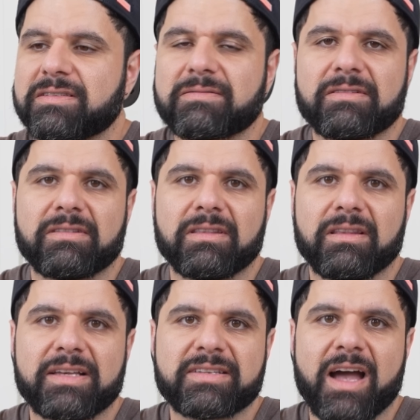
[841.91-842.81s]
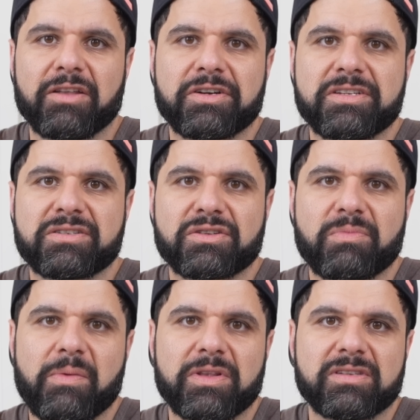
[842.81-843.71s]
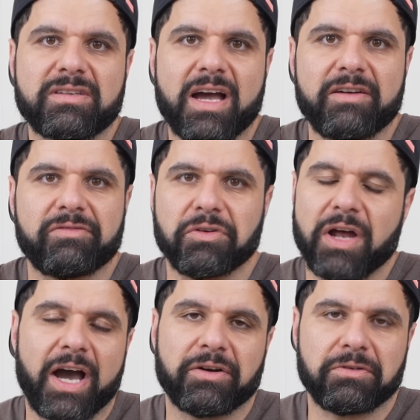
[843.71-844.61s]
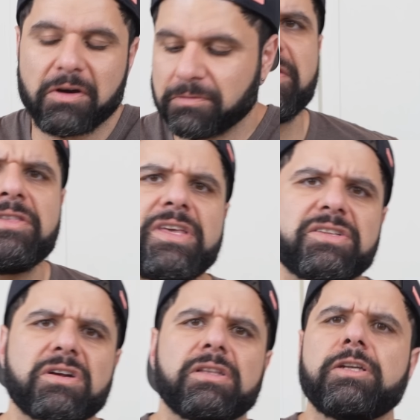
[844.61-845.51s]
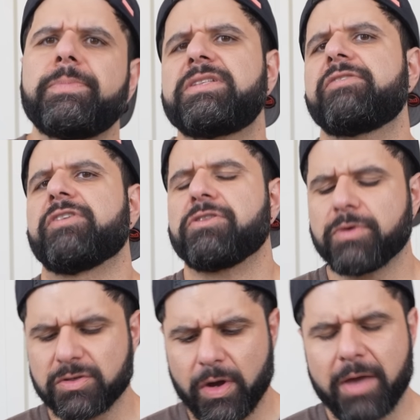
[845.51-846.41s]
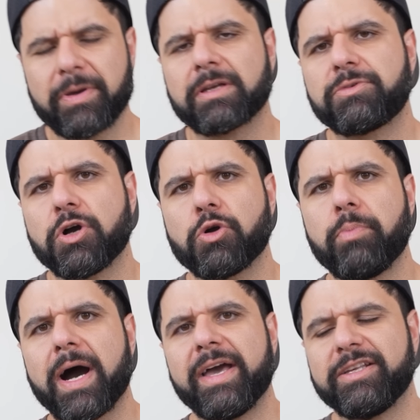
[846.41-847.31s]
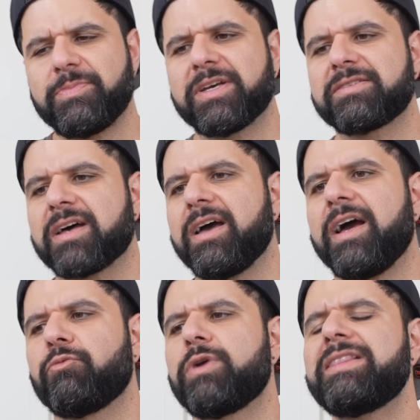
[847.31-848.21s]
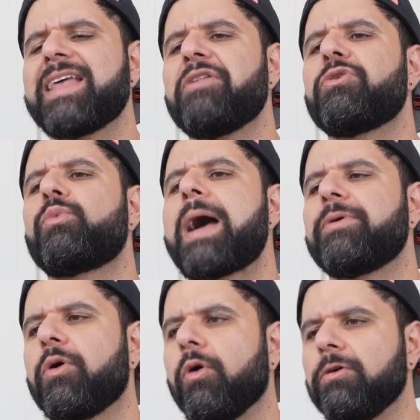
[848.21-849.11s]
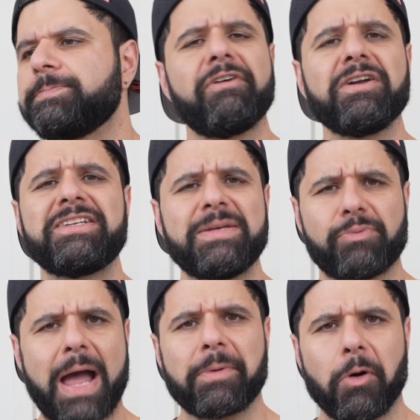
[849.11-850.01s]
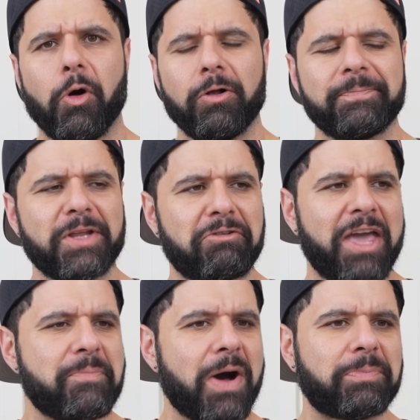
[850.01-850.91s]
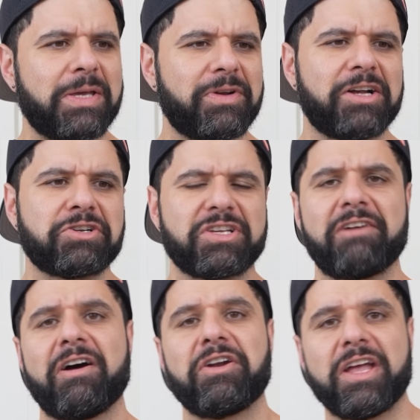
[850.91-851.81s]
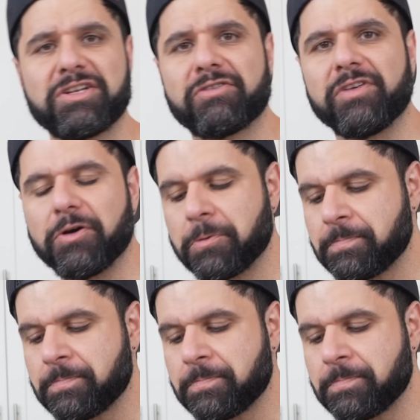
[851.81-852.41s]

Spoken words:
it's less calories, so maybe it's a diet food, I don't know. And then these are a little bit different. The reason why I picked up choco pie is because I went down the rabbit hole, a very deep rabbit hole of K-pop Demon Hunters, and I found an interview